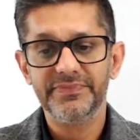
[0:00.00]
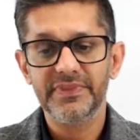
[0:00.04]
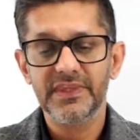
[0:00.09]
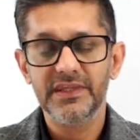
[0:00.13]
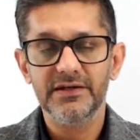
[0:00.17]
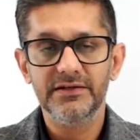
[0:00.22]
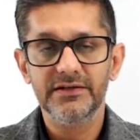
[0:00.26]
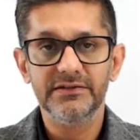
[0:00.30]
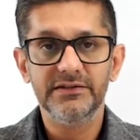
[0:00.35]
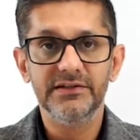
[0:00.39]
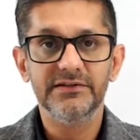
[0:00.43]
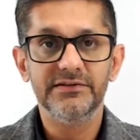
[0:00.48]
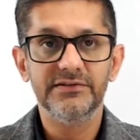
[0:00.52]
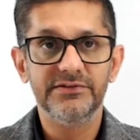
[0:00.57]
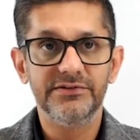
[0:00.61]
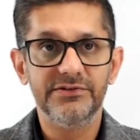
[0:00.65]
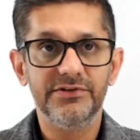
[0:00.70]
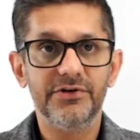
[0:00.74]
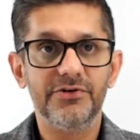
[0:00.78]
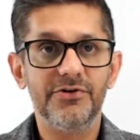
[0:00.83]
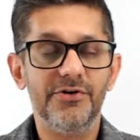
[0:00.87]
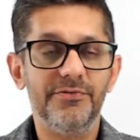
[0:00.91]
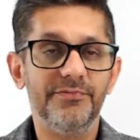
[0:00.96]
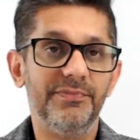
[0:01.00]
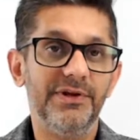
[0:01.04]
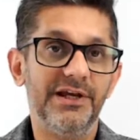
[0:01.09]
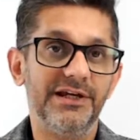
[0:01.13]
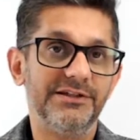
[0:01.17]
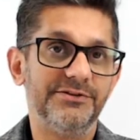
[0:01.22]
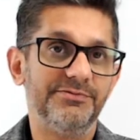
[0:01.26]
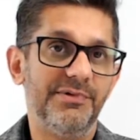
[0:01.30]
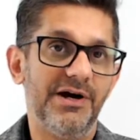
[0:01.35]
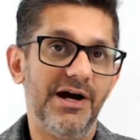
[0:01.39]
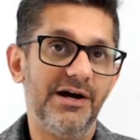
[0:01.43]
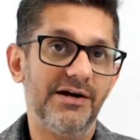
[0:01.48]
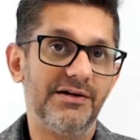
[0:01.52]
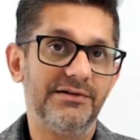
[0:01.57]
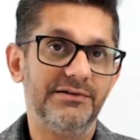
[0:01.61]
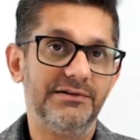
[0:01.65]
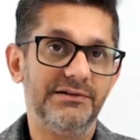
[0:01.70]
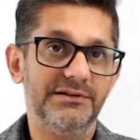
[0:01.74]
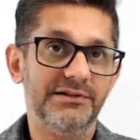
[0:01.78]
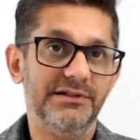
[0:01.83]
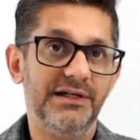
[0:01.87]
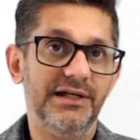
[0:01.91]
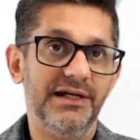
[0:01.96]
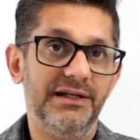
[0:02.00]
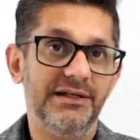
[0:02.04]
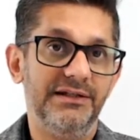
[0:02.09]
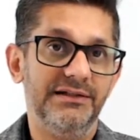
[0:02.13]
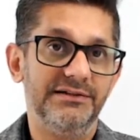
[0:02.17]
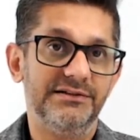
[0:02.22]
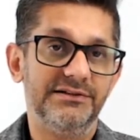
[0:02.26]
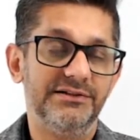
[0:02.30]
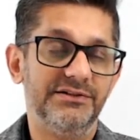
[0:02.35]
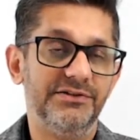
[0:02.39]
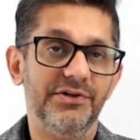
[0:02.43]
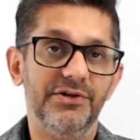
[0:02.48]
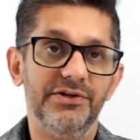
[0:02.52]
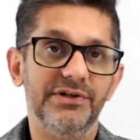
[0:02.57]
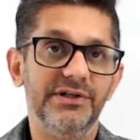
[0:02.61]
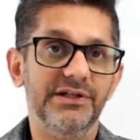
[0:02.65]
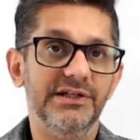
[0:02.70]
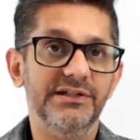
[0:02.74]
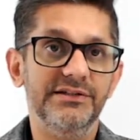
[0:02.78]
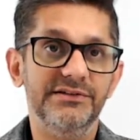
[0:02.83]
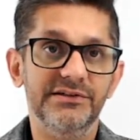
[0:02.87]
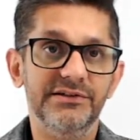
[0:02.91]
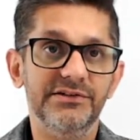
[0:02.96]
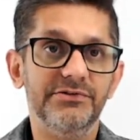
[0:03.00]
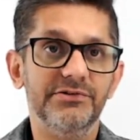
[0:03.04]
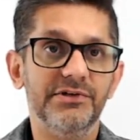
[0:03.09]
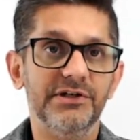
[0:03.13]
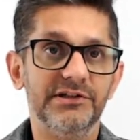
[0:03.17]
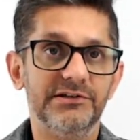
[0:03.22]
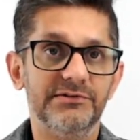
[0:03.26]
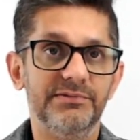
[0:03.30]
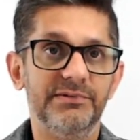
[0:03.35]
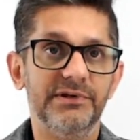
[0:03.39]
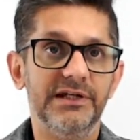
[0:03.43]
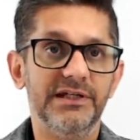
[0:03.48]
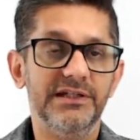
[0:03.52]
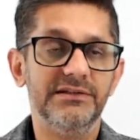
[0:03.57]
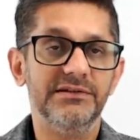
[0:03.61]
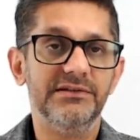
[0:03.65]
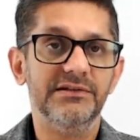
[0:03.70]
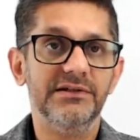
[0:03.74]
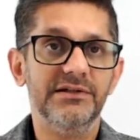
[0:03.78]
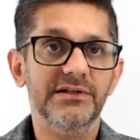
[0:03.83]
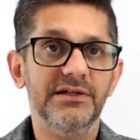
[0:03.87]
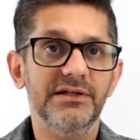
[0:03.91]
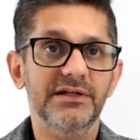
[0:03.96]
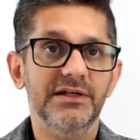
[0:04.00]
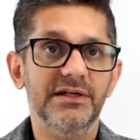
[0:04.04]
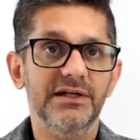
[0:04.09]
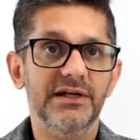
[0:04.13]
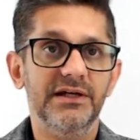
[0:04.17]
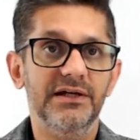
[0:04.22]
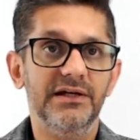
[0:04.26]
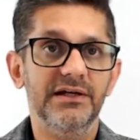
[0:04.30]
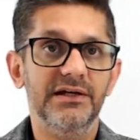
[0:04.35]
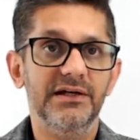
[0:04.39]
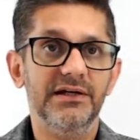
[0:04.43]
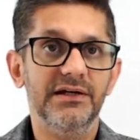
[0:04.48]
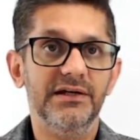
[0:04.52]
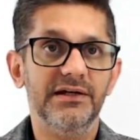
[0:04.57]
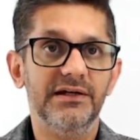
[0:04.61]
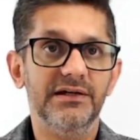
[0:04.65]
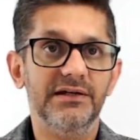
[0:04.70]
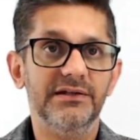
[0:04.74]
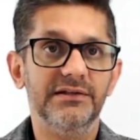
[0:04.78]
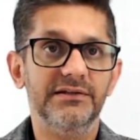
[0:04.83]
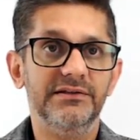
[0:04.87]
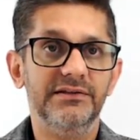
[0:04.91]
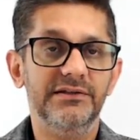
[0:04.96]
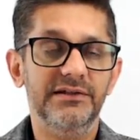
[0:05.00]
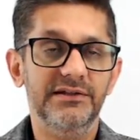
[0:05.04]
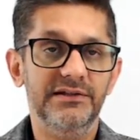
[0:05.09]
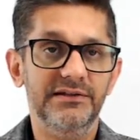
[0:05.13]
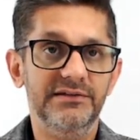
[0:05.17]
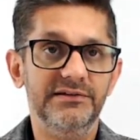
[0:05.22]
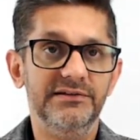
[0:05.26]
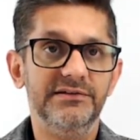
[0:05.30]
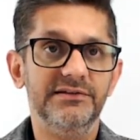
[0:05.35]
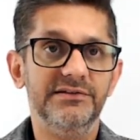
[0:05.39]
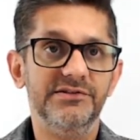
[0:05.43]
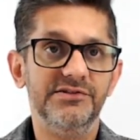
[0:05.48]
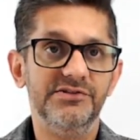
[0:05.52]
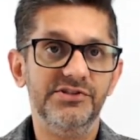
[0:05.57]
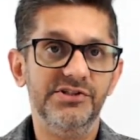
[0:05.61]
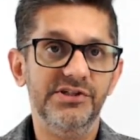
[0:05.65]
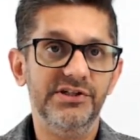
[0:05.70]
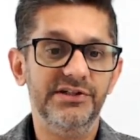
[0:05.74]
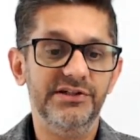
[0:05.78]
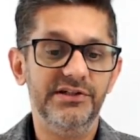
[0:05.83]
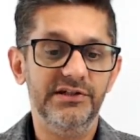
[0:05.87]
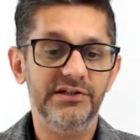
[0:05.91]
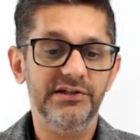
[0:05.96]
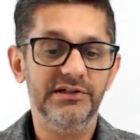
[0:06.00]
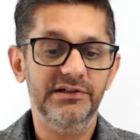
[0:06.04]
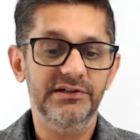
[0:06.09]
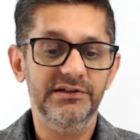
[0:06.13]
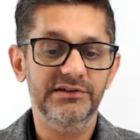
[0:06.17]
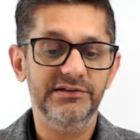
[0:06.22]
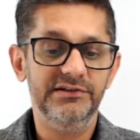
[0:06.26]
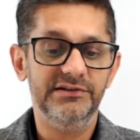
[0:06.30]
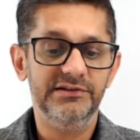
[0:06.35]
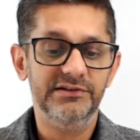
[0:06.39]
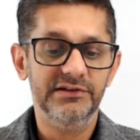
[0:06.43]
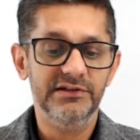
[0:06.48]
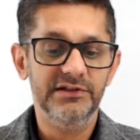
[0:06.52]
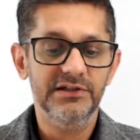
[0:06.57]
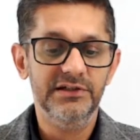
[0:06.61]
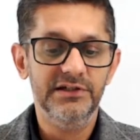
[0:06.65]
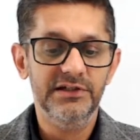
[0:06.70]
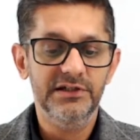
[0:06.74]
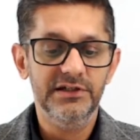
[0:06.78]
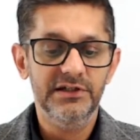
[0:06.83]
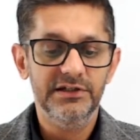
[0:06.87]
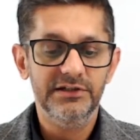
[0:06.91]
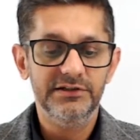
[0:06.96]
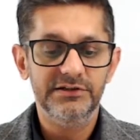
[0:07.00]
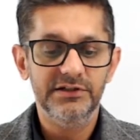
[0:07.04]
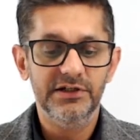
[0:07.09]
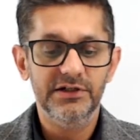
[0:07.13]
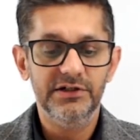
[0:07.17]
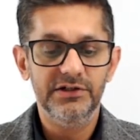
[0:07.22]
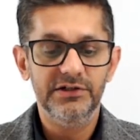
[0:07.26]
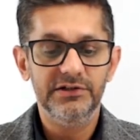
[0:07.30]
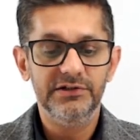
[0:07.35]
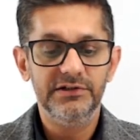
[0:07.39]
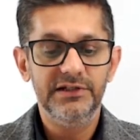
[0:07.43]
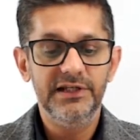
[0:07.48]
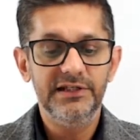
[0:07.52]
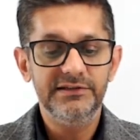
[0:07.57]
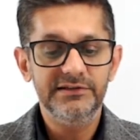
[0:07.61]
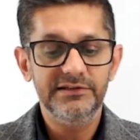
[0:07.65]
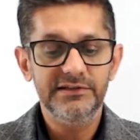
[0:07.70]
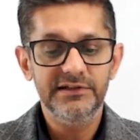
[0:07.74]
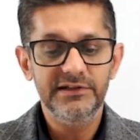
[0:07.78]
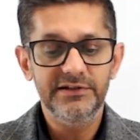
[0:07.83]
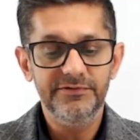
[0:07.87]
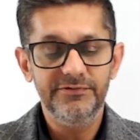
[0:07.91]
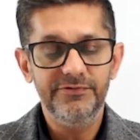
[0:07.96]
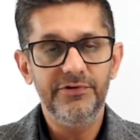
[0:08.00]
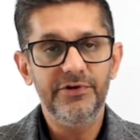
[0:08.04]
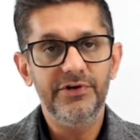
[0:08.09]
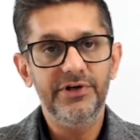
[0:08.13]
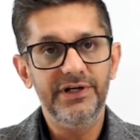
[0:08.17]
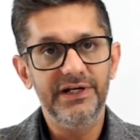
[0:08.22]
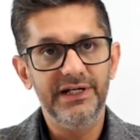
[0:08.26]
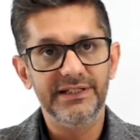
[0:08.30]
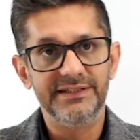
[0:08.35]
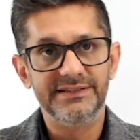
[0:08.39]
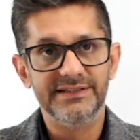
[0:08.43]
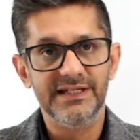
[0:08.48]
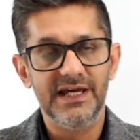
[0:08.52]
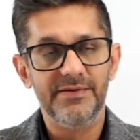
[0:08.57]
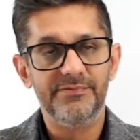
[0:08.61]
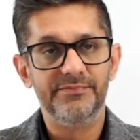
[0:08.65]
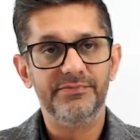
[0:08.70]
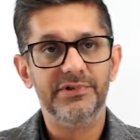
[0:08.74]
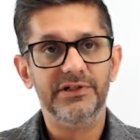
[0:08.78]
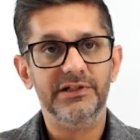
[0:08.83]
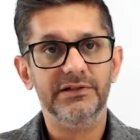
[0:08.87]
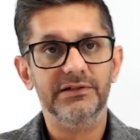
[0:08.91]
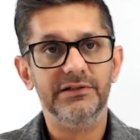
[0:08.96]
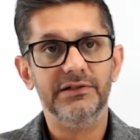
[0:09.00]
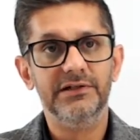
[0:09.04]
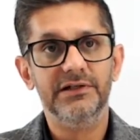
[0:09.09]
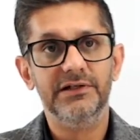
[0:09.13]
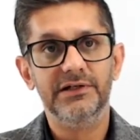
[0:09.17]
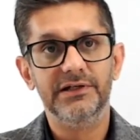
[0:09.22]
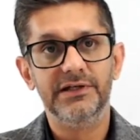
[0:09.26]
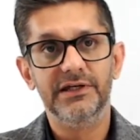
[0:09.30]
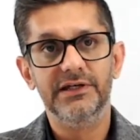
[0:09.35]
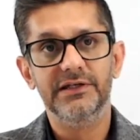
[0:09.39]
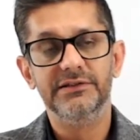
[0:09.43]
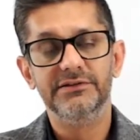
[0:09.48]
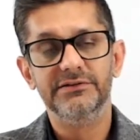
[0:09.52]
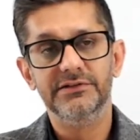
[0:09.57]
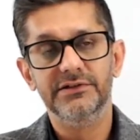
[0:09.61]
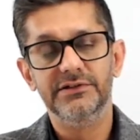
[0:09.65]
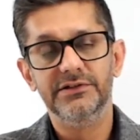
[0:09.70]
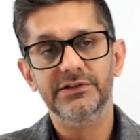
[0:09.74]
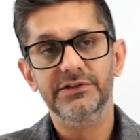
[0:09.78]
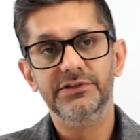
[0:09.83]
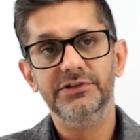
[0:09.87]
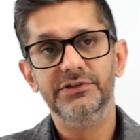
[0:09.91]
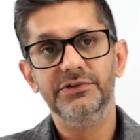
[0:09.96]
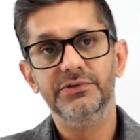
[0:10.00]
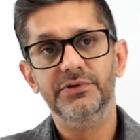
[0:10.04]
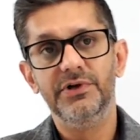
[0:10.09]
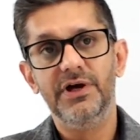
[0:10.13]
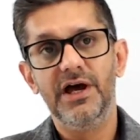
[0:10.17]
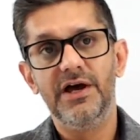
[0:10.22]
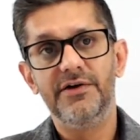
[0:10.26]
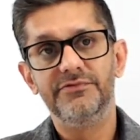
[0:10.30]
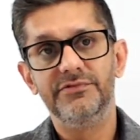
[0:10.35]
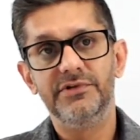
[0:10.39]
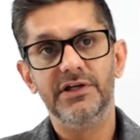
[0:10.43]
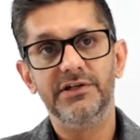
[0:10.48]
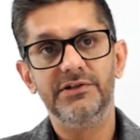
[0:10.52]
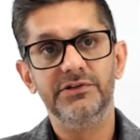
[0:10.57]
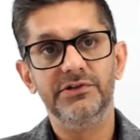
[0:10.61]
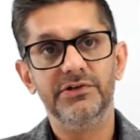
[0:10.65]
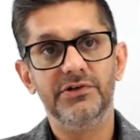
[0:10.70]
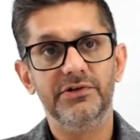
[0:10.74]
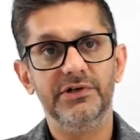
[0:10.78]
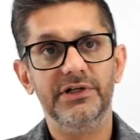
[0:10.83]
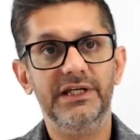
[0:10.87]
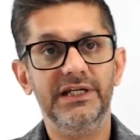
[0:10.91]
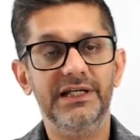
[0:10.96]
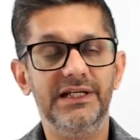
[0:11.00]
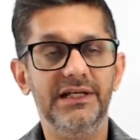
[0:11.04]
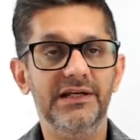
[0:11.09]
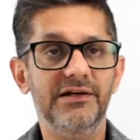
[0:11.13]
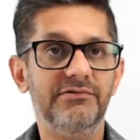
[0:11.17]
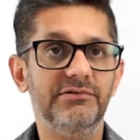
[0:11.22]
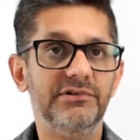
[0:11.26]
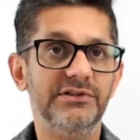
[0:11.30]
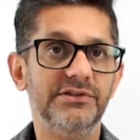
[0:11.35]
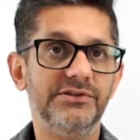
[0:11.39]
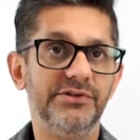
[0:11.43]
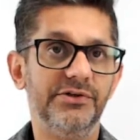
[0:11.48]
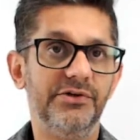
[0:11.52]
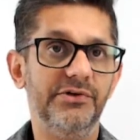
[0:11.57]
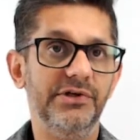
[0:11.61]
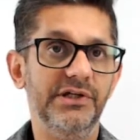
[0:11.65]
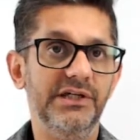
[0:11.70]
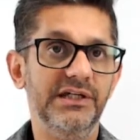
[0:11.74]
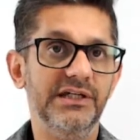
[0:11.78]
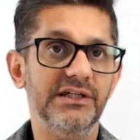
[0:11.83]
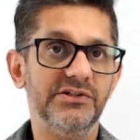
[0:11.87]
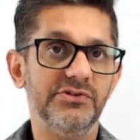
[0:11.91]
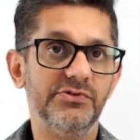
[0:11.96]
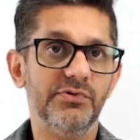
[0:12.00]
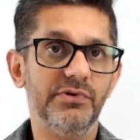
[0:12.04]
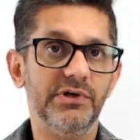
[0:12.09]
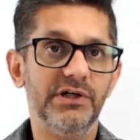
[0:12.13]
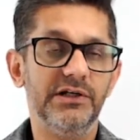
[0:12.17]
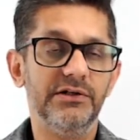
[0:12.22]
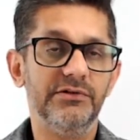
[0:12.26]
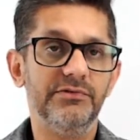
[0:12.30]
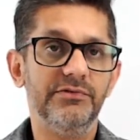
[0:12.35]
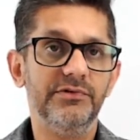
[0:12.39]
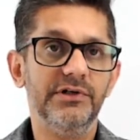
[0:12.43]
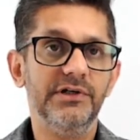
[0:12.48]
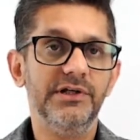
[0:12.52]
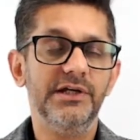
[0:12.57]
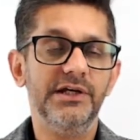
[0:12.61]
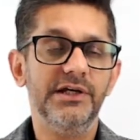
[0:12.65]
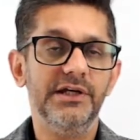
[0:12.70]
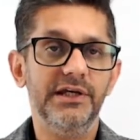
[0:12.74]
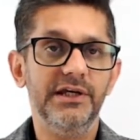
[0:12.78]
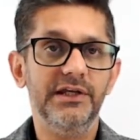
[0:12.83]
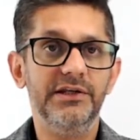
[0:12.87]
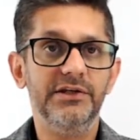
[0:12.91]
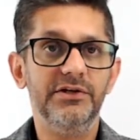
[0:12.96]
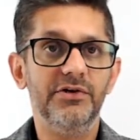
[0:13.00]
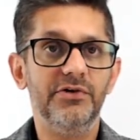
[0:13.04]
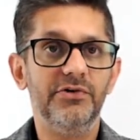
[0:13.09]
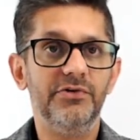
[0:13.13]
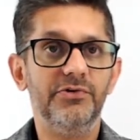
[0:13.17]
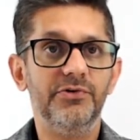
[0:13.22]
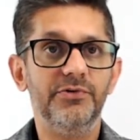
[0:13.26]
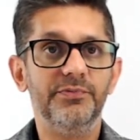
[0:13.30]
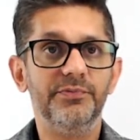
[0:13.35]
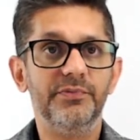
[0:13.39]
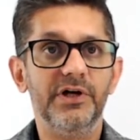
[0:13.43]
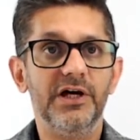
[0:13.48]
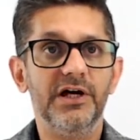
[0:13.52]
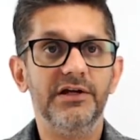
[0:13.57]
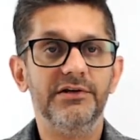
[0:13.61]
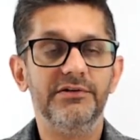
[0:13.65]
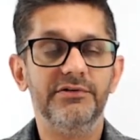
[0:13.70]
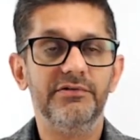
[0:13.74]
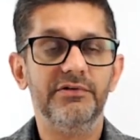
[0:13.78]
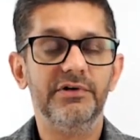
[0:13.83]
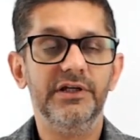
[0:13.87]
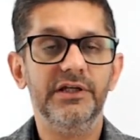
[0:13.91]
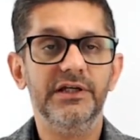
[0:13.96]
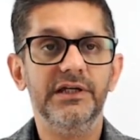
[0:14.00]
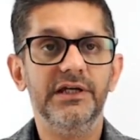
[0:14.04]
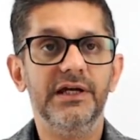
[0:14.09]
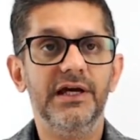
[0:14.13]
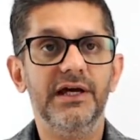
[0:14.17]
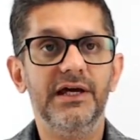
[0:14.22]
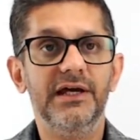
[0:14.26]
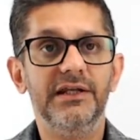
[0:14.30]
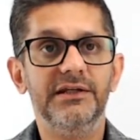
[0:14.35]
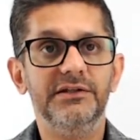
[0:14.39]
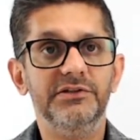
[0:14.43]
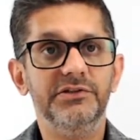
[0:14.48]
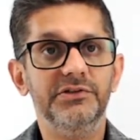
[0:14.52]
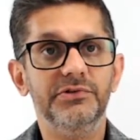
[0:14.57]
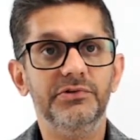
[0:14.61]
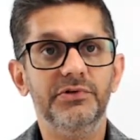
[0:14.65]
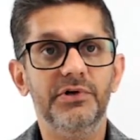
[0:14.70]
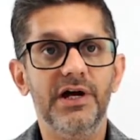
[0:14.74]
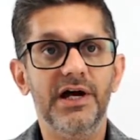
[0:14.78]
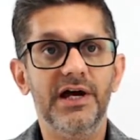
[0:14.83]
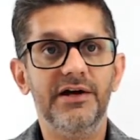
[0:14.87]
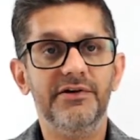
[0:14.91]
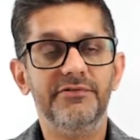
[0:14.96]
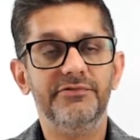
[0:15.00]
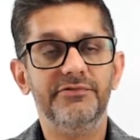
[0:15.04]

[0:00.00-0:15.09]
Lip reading: this is the complex part, and it's not easy to explain these GTEs. So let's say, for an example, okay, so you have done your A levels or year 12 in your home country, and you have